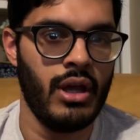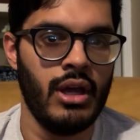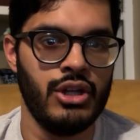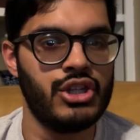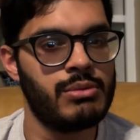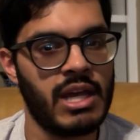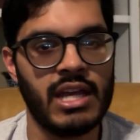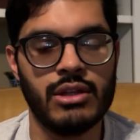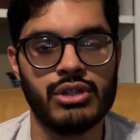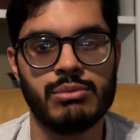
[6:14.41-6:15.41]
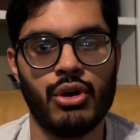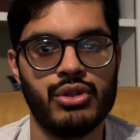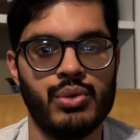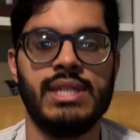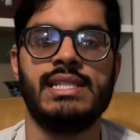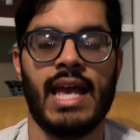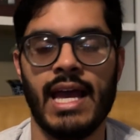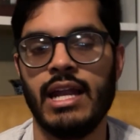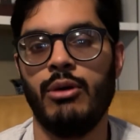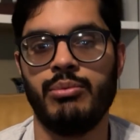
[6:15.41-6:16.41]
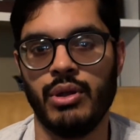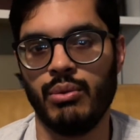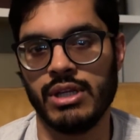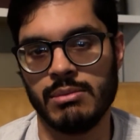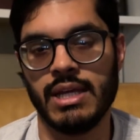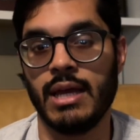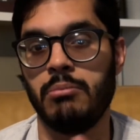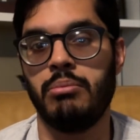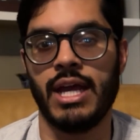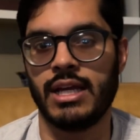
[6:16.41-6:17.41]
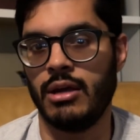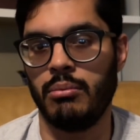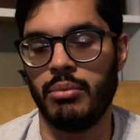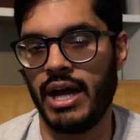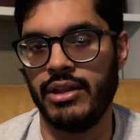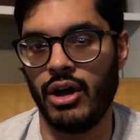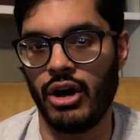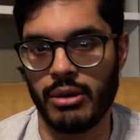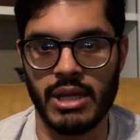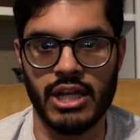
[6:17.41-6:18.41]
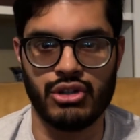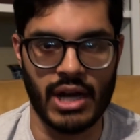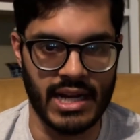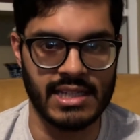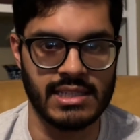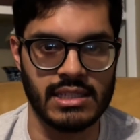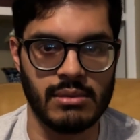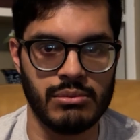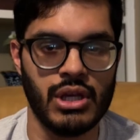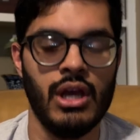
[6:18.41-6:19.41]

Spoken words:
Just making those small tweaks can help the resume get picked up by the automated tracking systems,